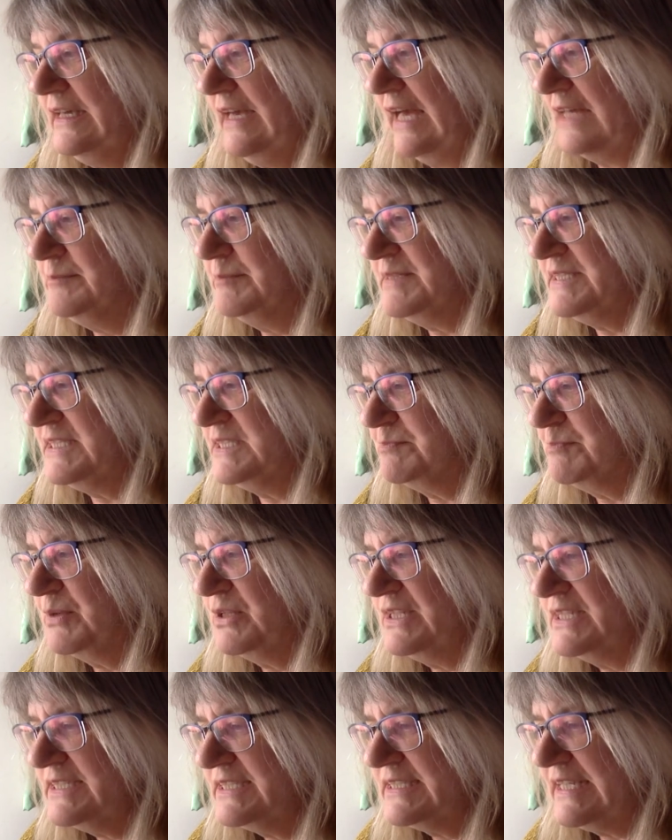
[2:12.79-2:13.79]
Had Mrs.
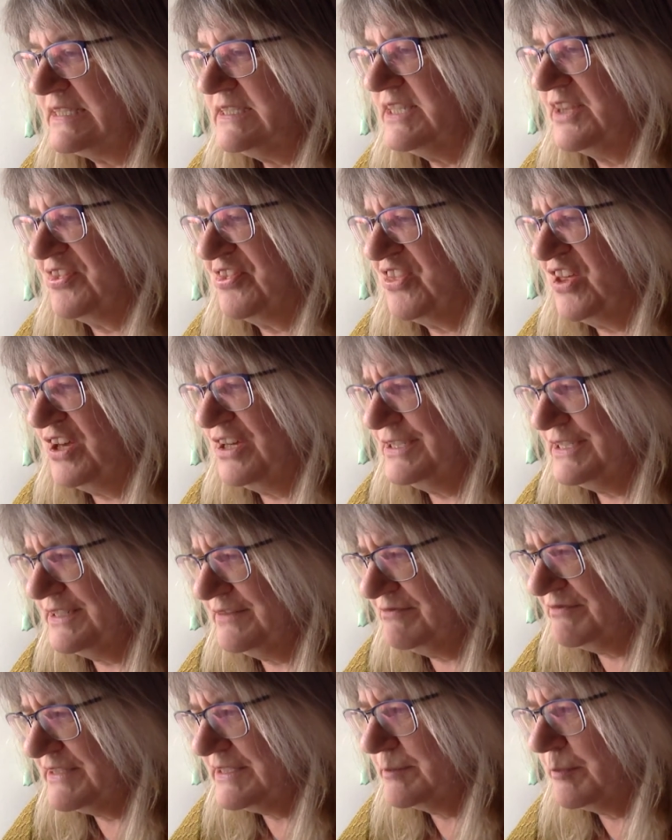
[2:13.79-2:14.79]
Buller sent a third
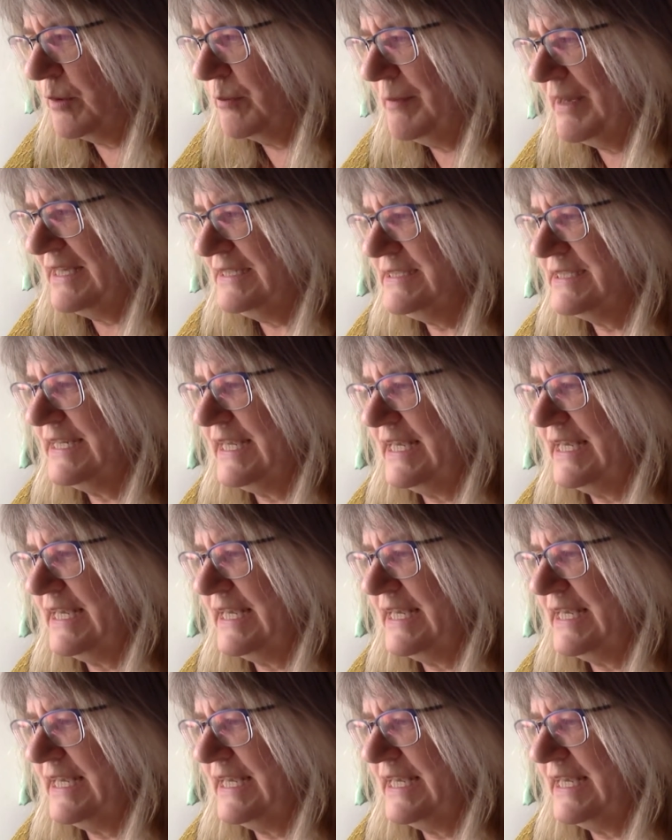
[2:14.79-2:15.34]
invisible man to